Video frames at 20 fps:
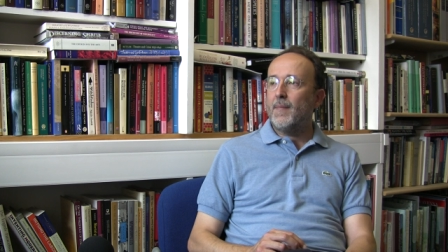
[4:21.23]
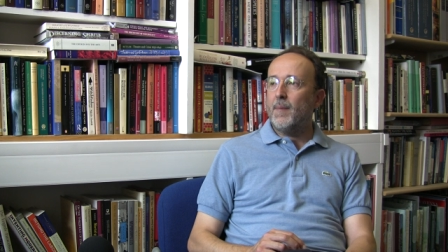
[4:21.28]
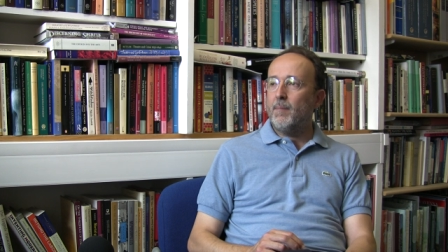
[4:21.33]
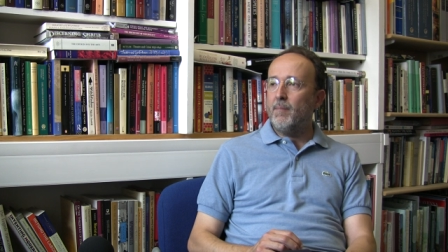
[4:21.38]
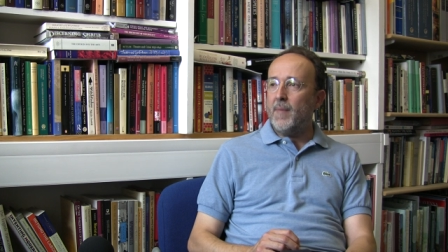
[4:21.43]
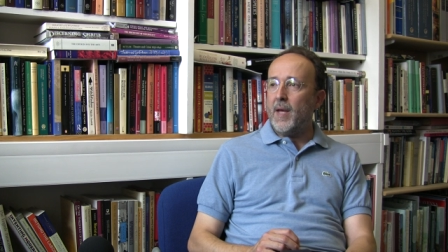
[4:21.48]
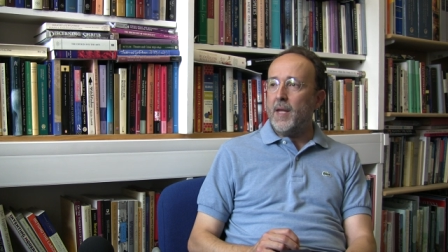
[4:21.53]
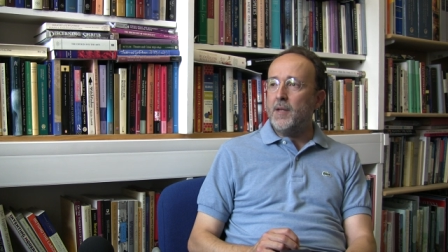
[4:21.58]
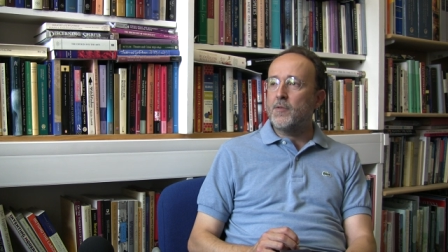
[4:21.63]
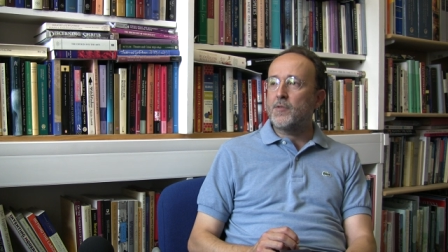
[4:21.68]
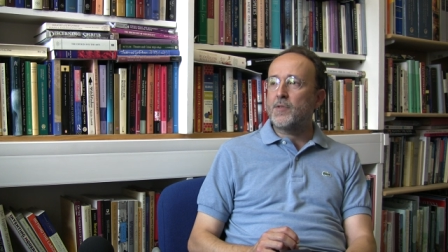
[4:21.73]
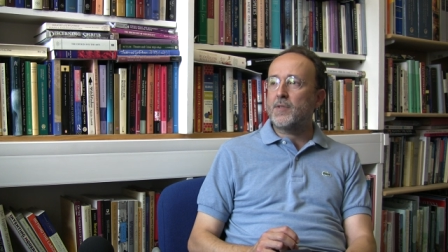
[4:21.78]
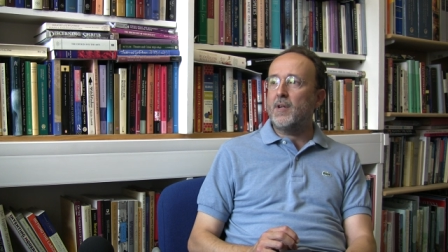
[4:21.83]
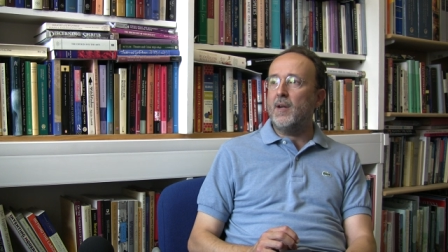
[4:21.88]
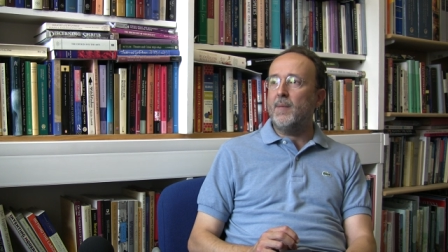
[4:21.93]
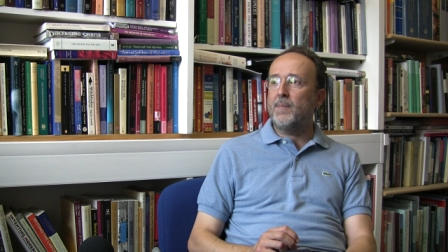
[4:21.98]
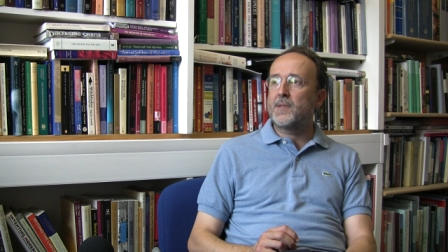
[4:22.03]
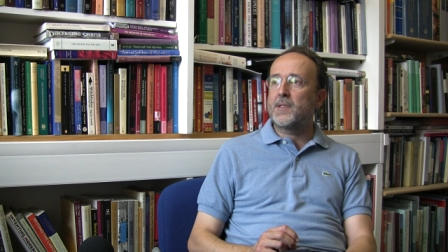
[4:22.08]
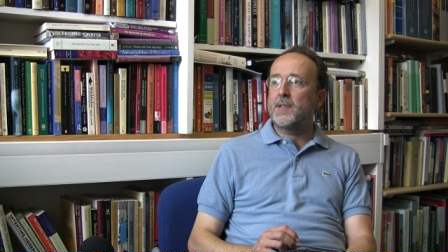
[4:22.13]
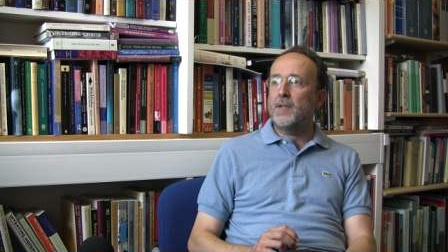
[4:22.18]

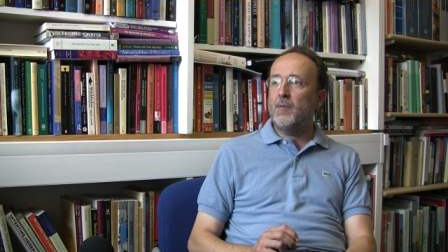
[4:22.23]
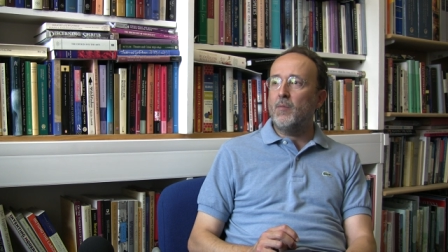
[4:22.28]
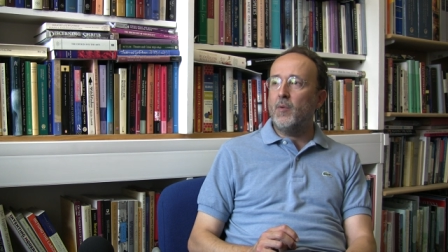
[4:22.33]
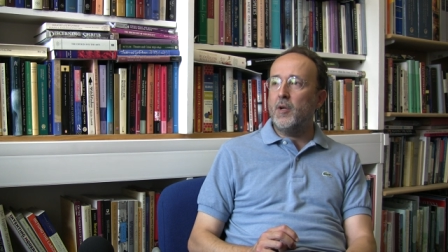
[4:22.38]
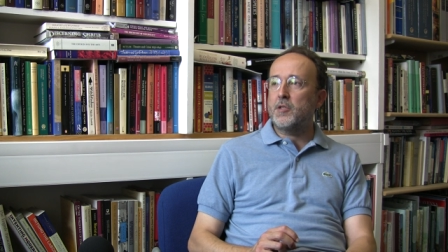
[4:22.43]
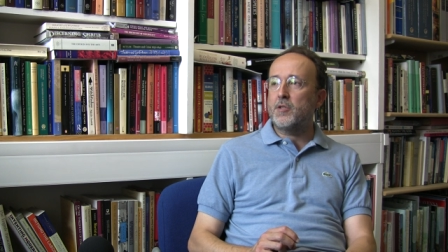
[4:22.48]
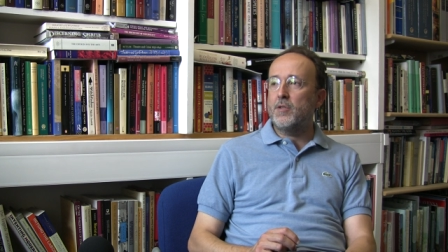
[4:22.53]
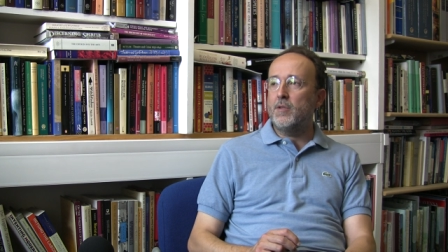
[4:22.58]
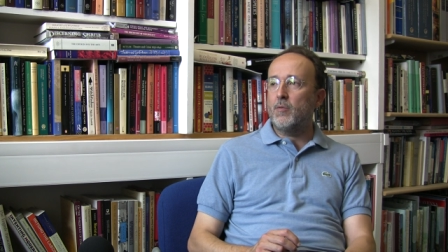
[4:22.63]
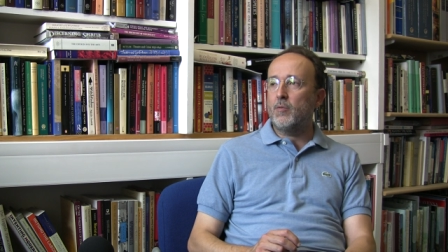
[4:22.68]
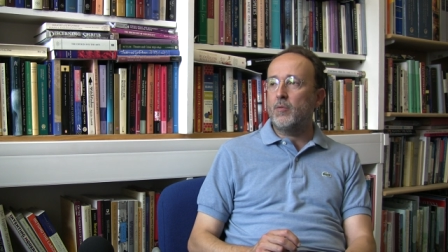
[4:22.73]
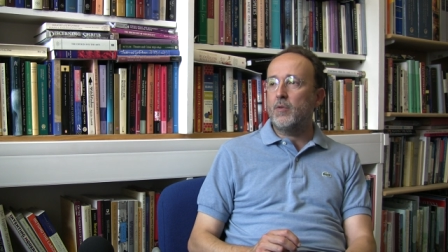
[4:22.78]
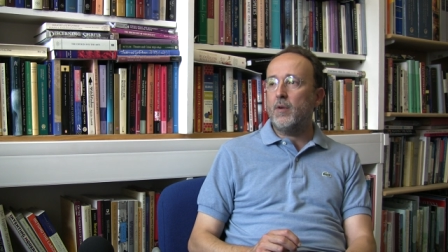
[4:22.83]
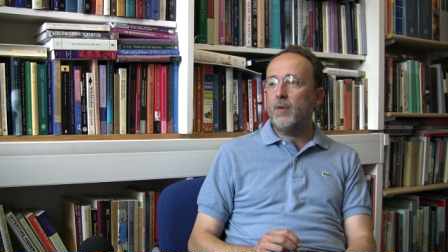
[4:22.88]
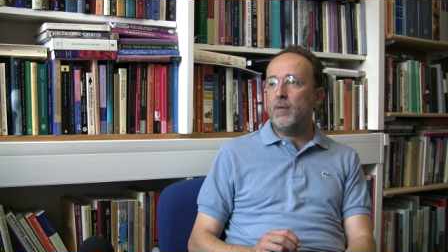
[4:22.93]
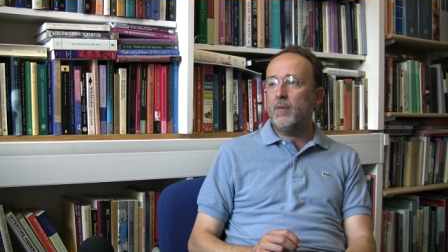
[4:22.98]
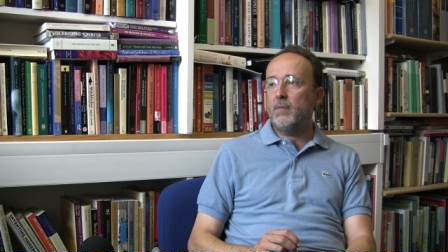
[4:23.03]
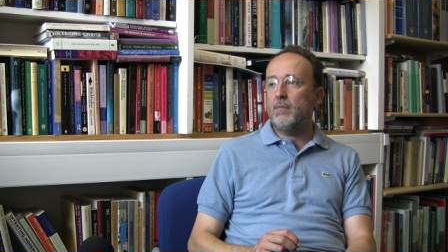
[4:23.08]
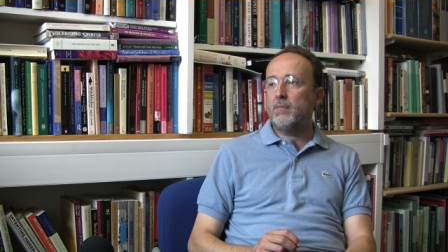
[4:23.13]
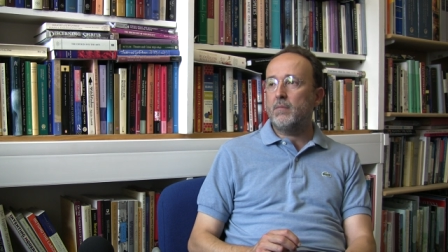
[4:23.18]
manuscripts in which
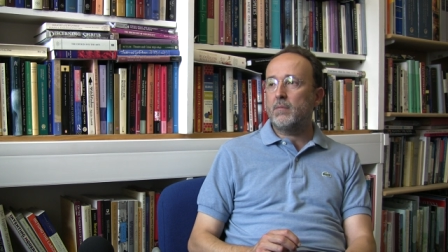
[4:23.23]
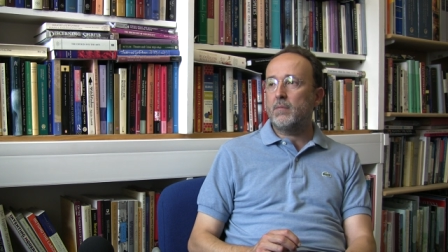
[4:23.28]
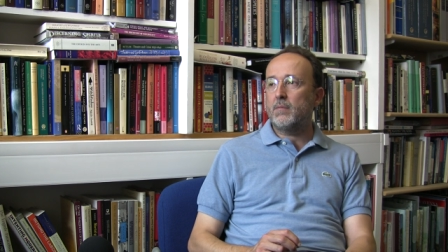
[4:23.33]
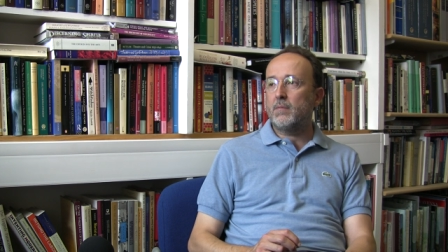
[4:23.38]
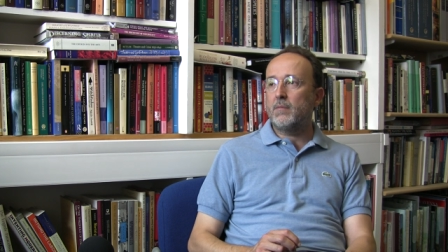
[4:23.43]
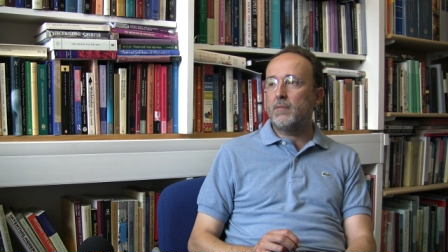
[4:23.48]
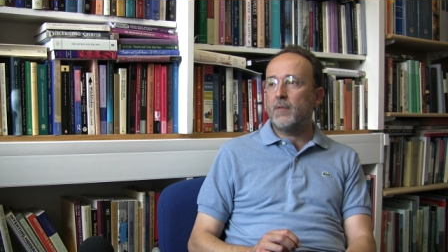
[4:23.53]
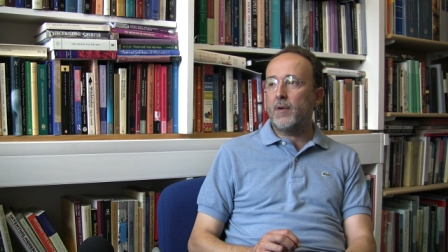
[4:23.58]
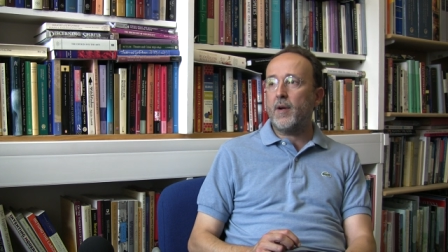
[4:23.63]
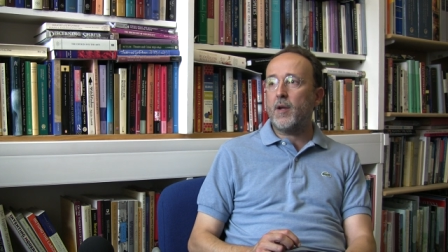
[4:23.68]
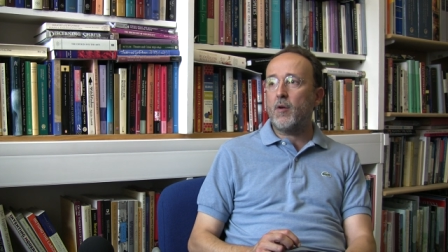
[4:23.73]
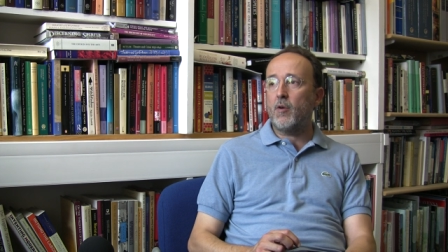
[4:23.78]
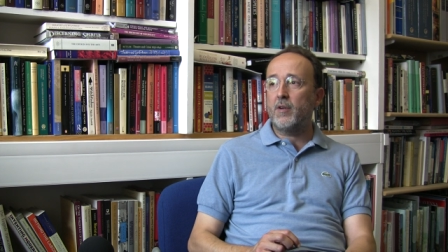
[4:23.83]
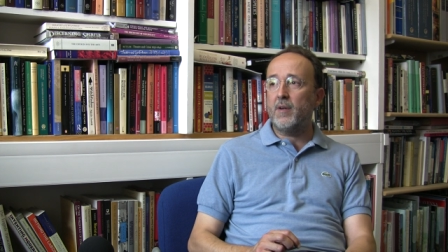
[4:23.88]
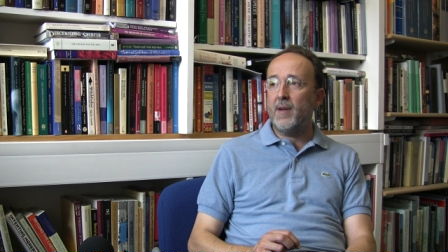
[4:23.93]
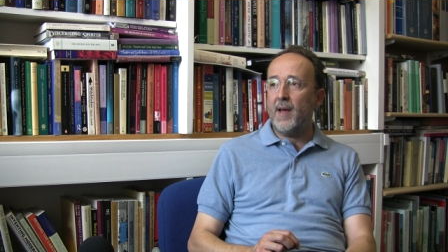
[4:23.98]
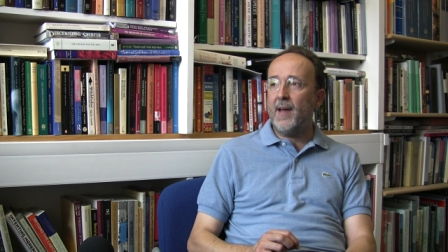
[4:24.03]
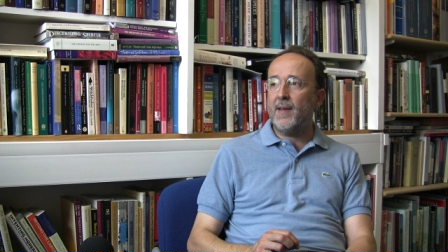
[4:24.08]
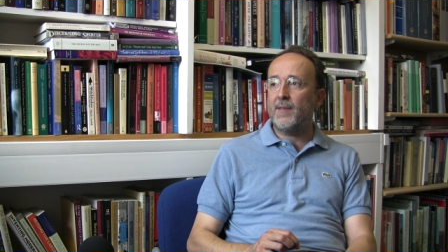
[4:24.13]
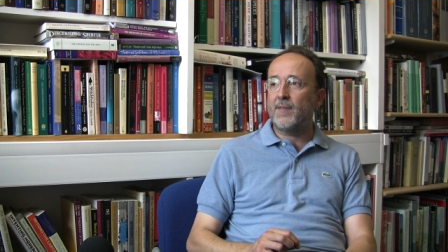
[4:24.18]
Newton
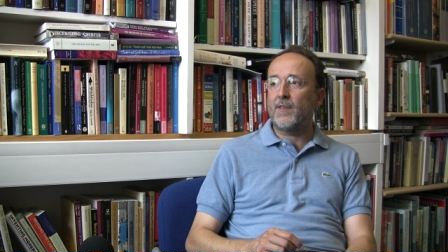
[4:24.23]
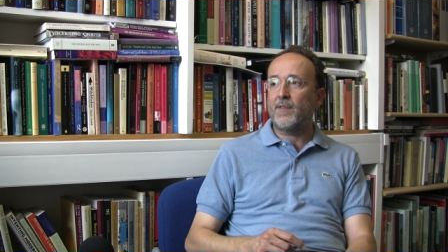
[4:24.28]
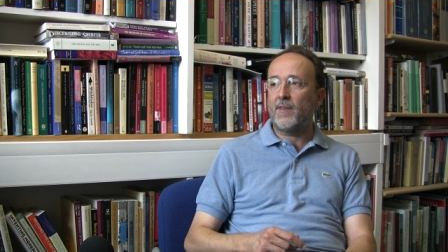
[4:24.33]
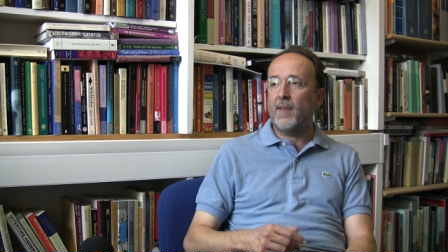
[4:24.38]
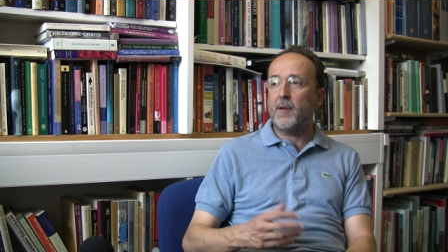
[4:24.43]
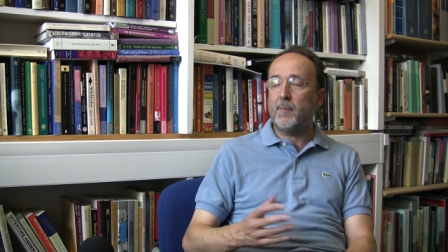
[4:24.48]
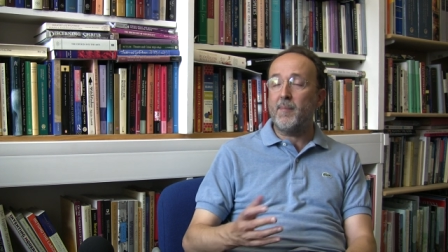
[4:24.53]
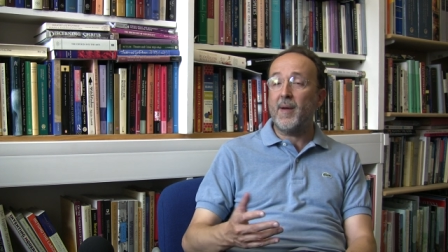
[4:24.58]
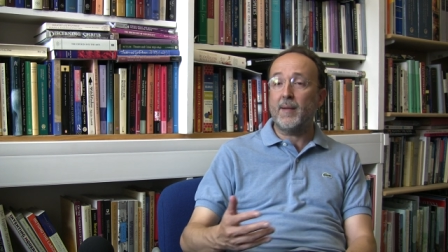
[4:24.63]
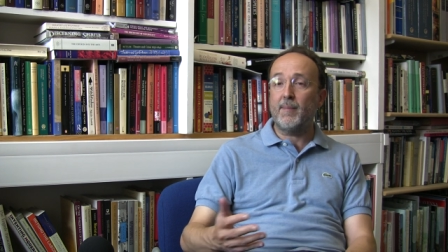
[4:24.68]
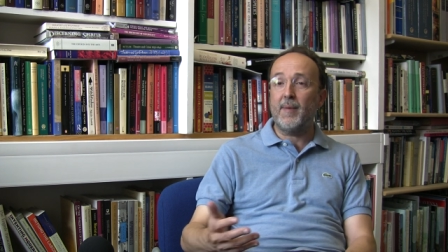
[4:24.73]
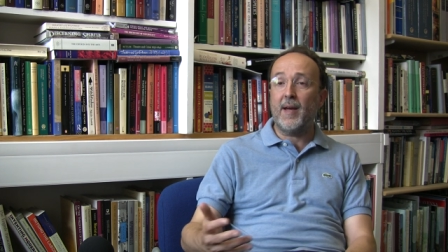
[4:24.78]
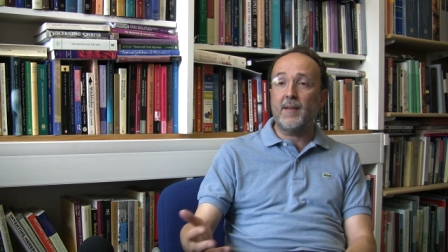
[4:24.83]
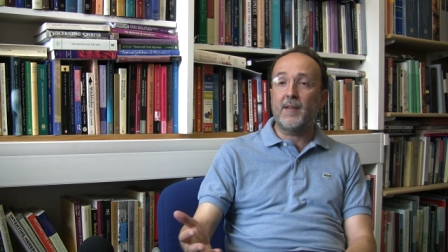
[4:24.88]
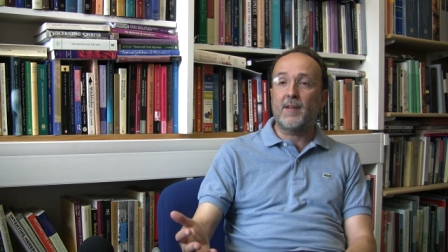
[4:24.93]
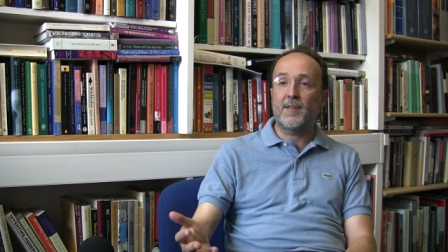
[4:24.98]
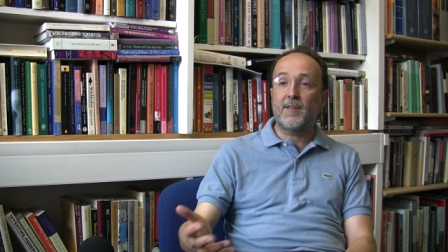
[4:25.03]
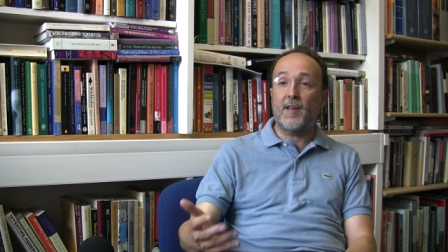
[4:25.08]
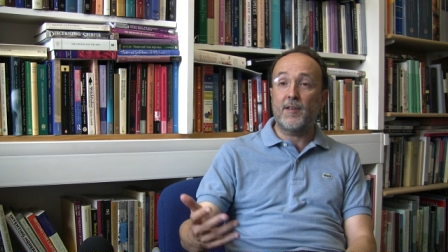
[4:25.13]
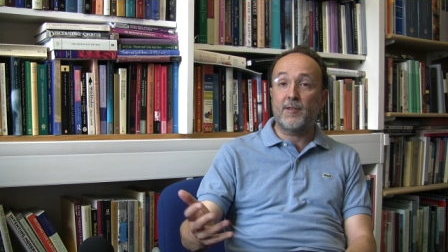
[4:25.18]
recognizes that
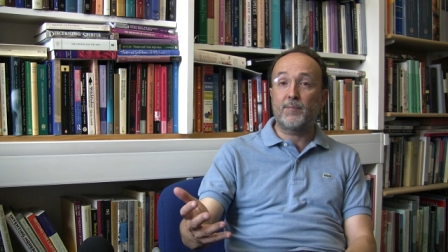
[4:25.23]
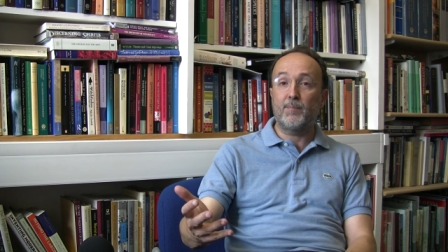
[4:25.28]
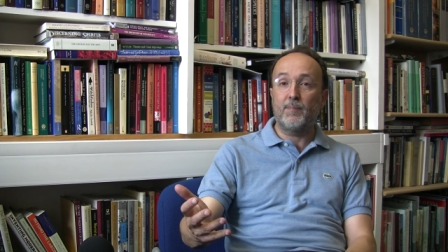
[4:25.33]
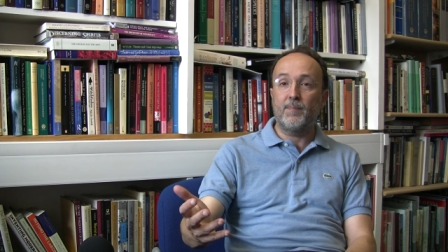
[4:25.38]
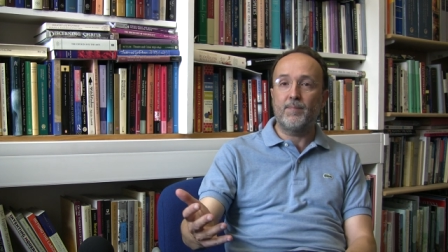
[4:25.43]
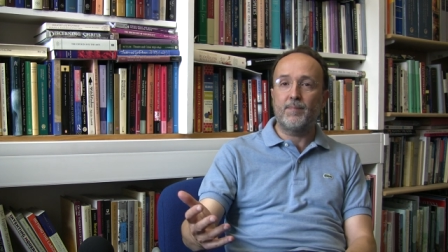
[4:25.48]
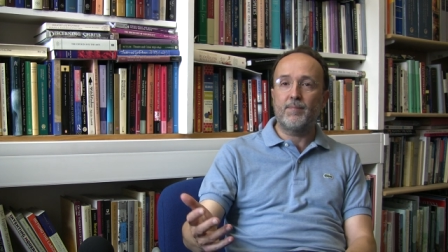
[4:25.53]
mathematics has,